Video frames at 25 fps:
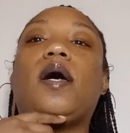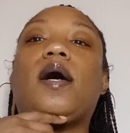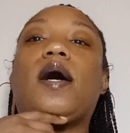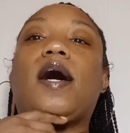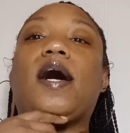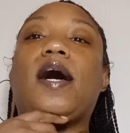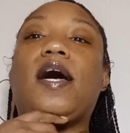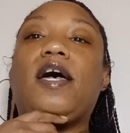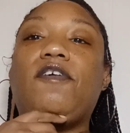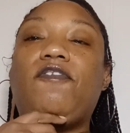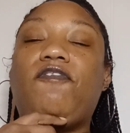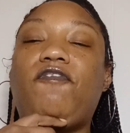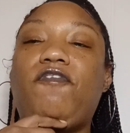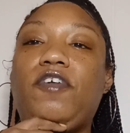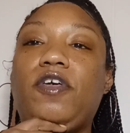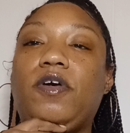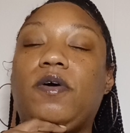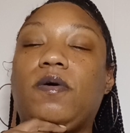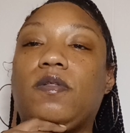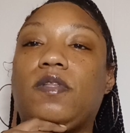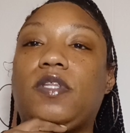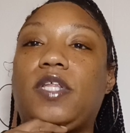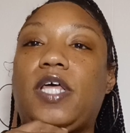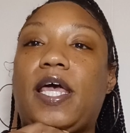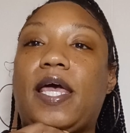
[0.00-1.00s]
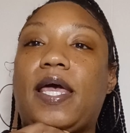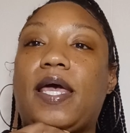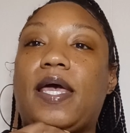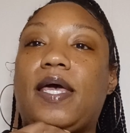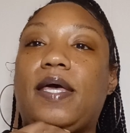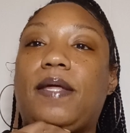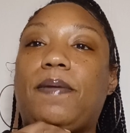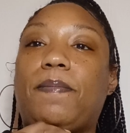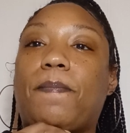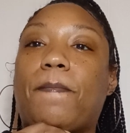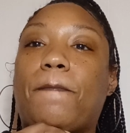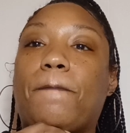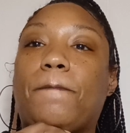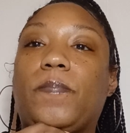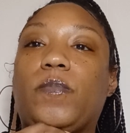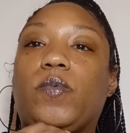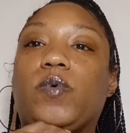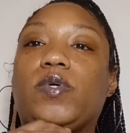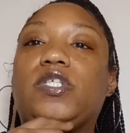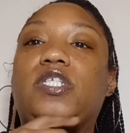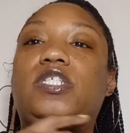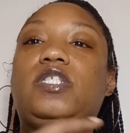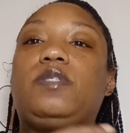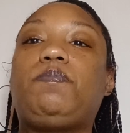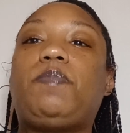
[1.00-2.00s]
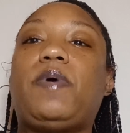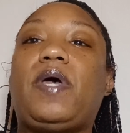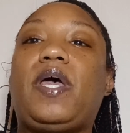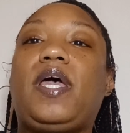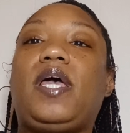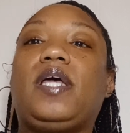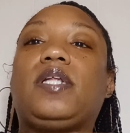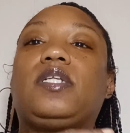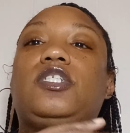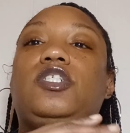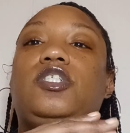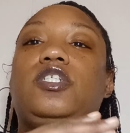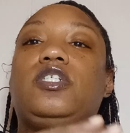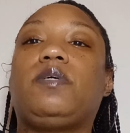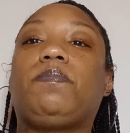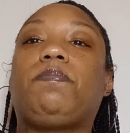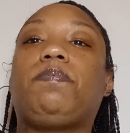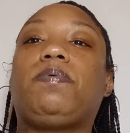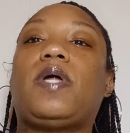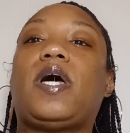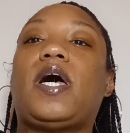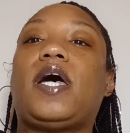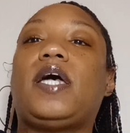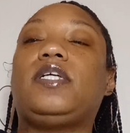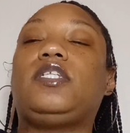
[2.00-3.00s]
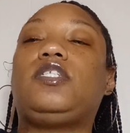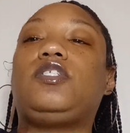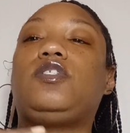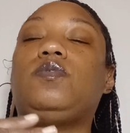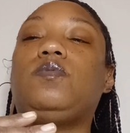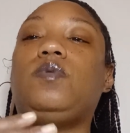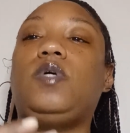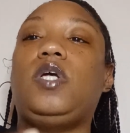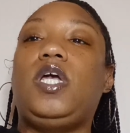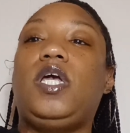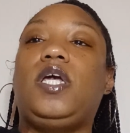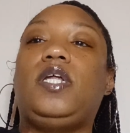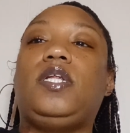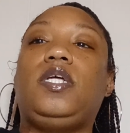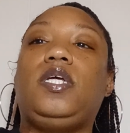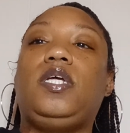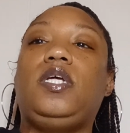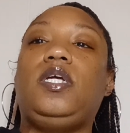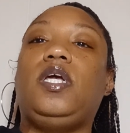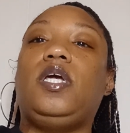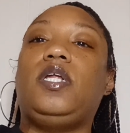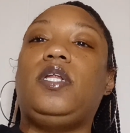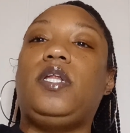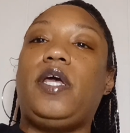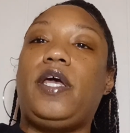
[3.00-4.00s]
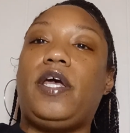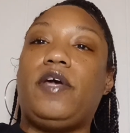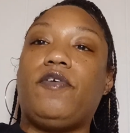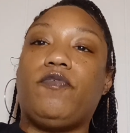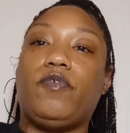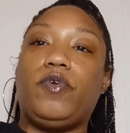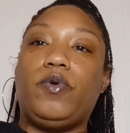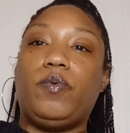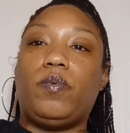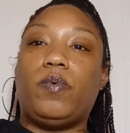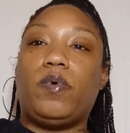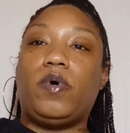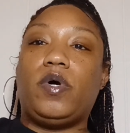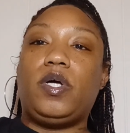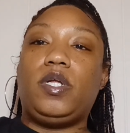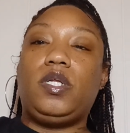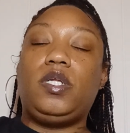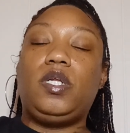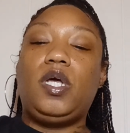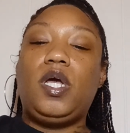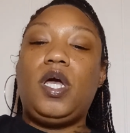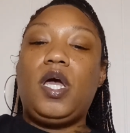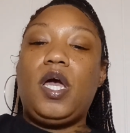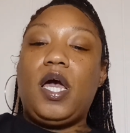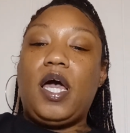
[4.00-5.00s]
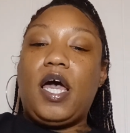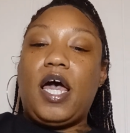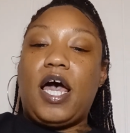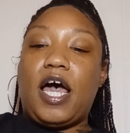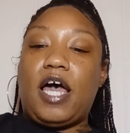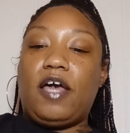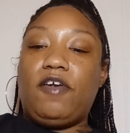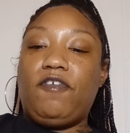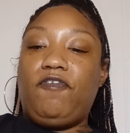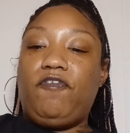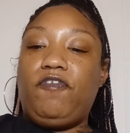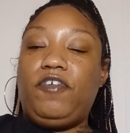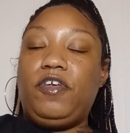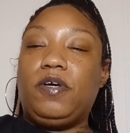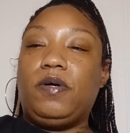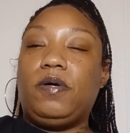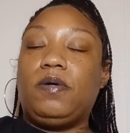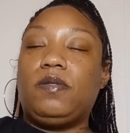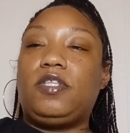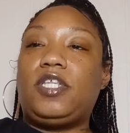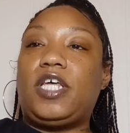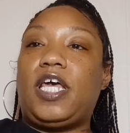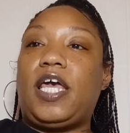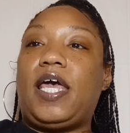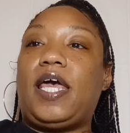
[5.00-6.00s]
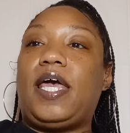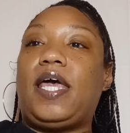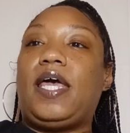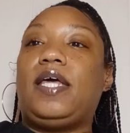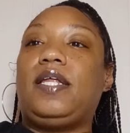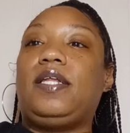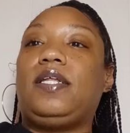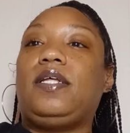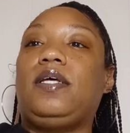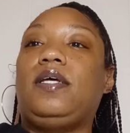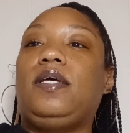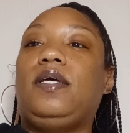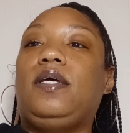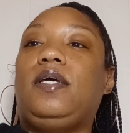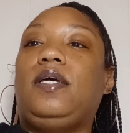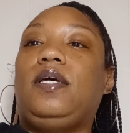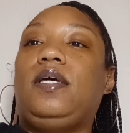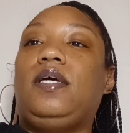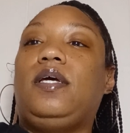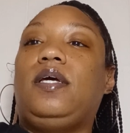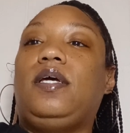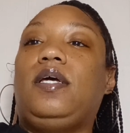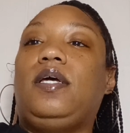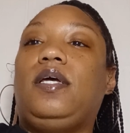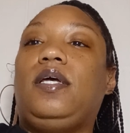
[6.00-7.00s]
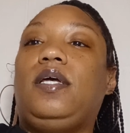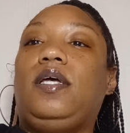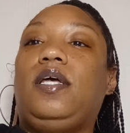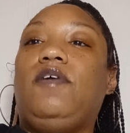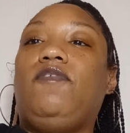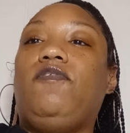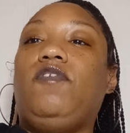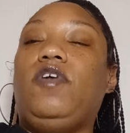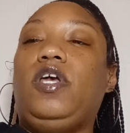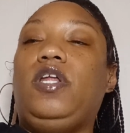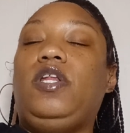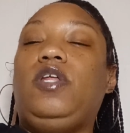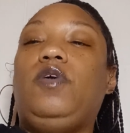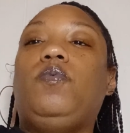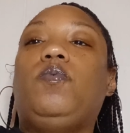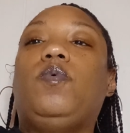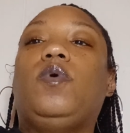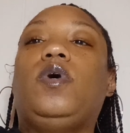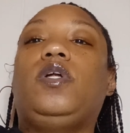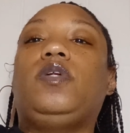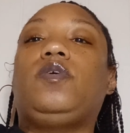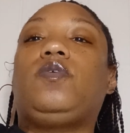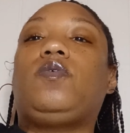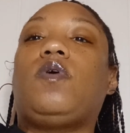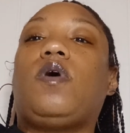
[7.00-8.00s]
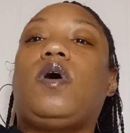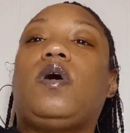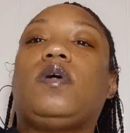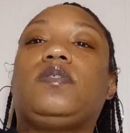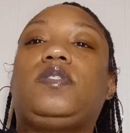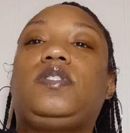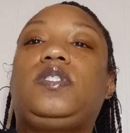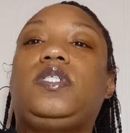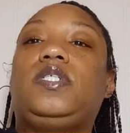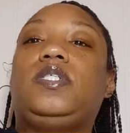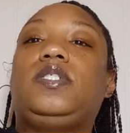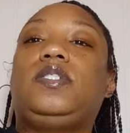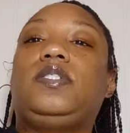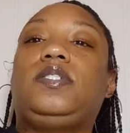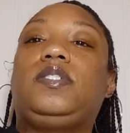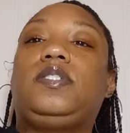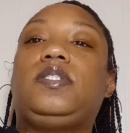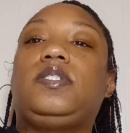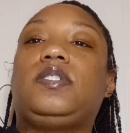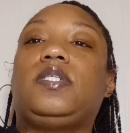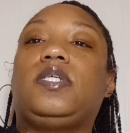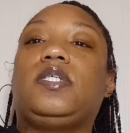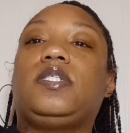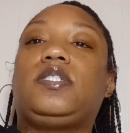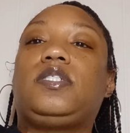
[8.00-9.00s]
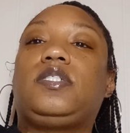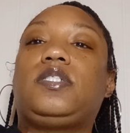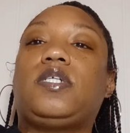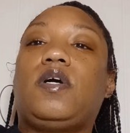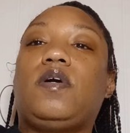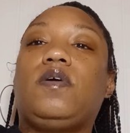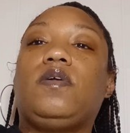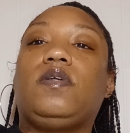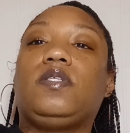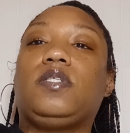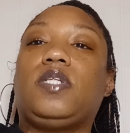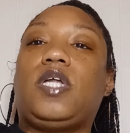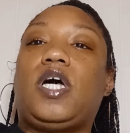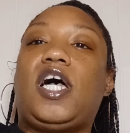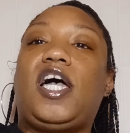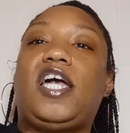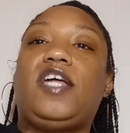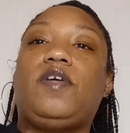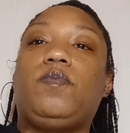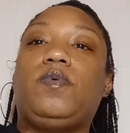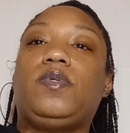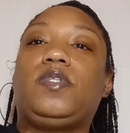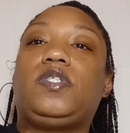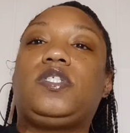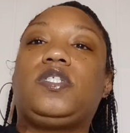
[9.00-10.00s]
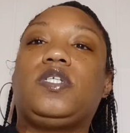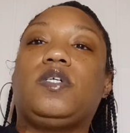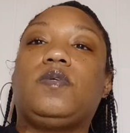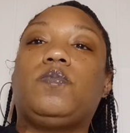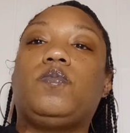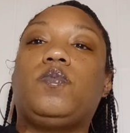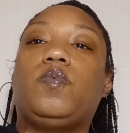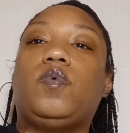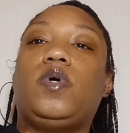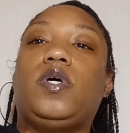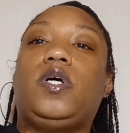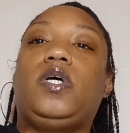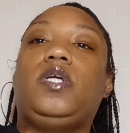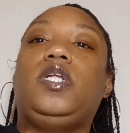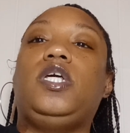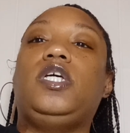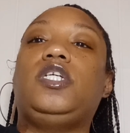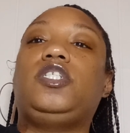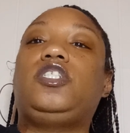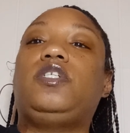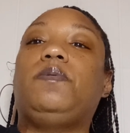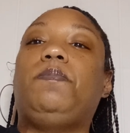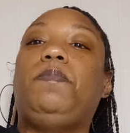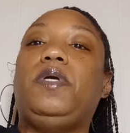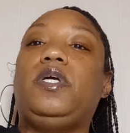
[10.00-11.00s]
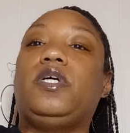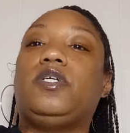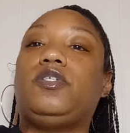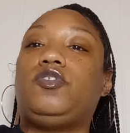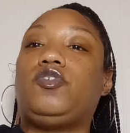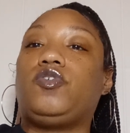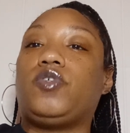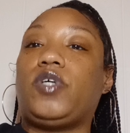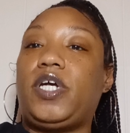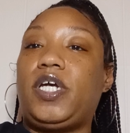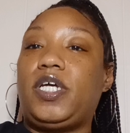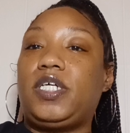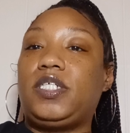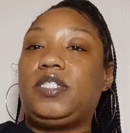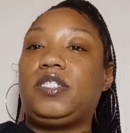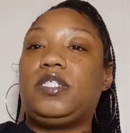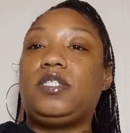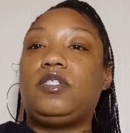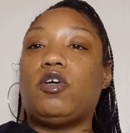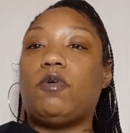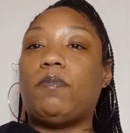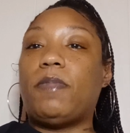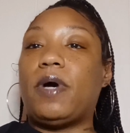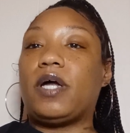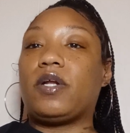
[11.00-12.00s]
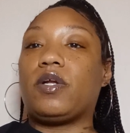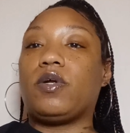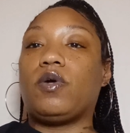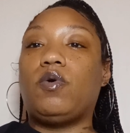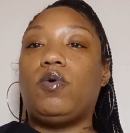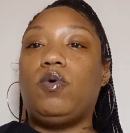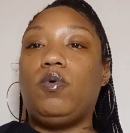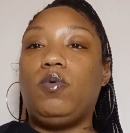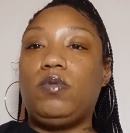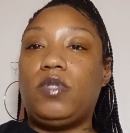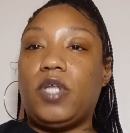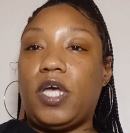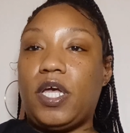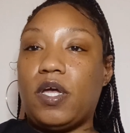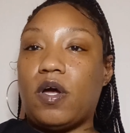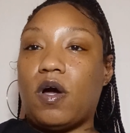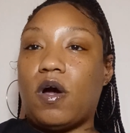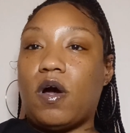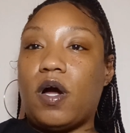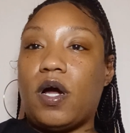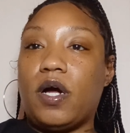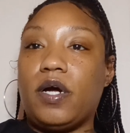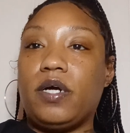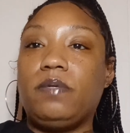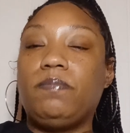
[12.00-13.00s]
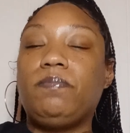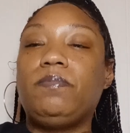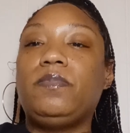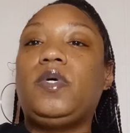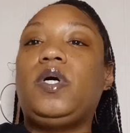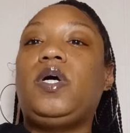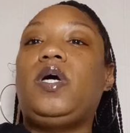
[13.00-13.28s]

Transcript: I feel that respect should apply to any and everyone. I feel that if anyone crosses a certain line with someone, it should be addressed no matter who they are.